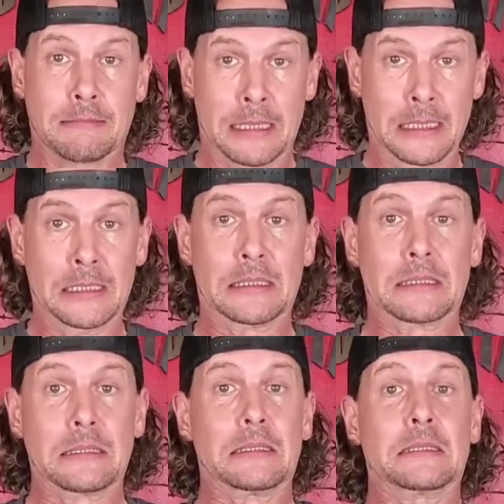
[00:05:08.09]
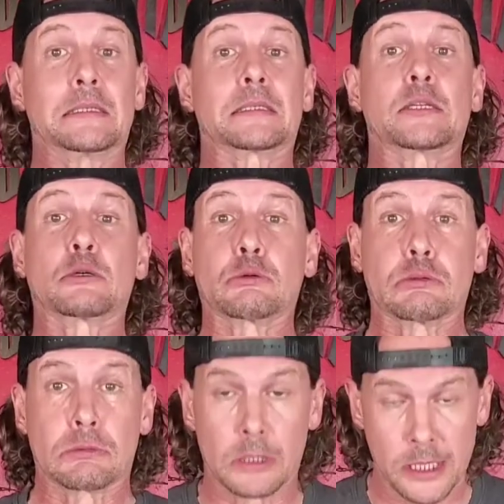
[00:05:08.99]
This is
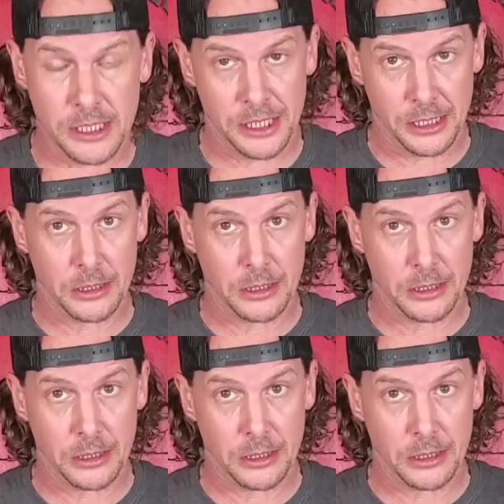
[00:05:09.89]
crazy